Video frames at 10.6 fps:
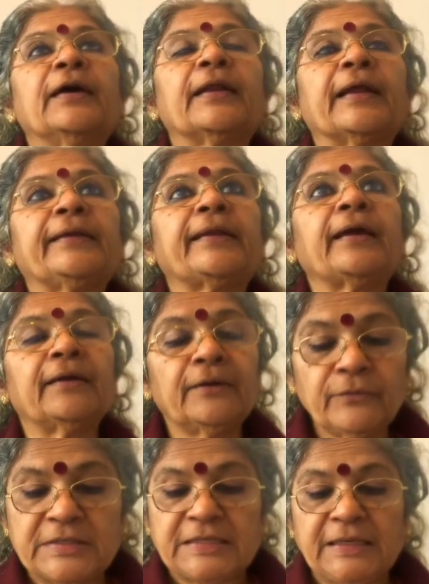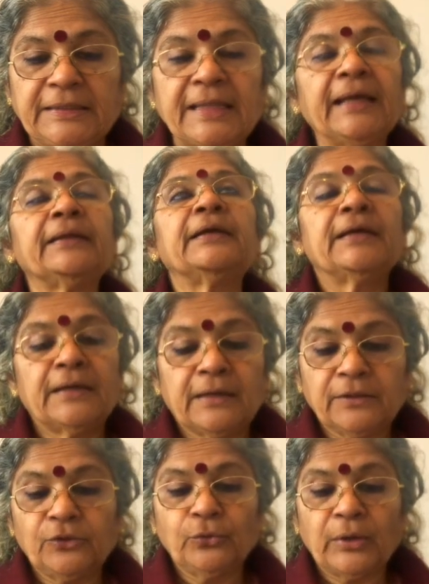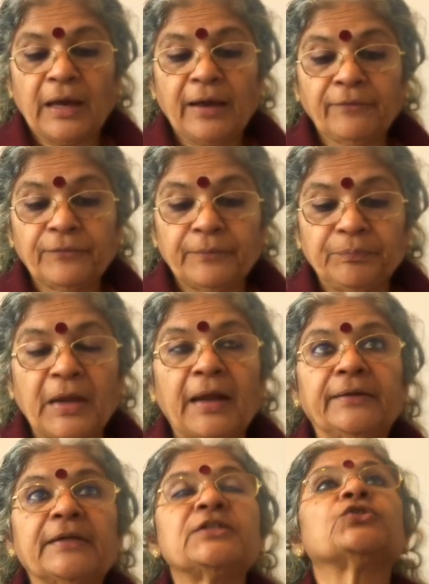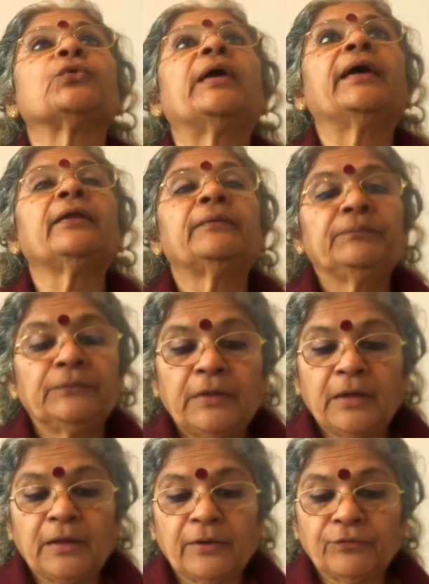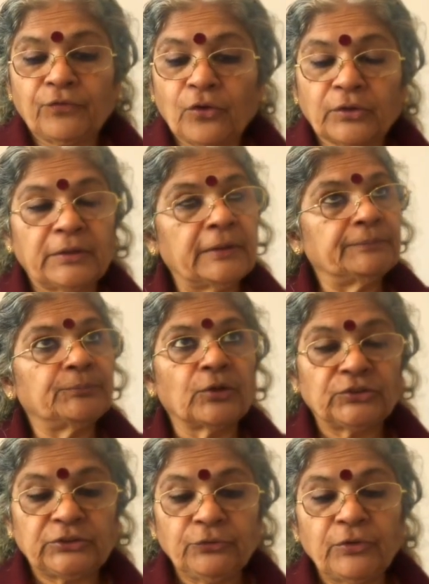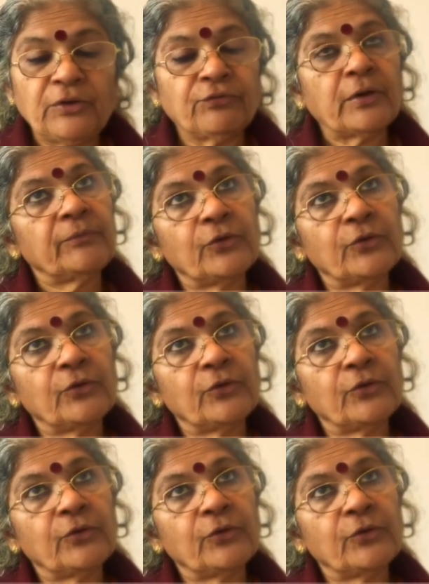rectangle, we see that you have 100 square for the positive waveform,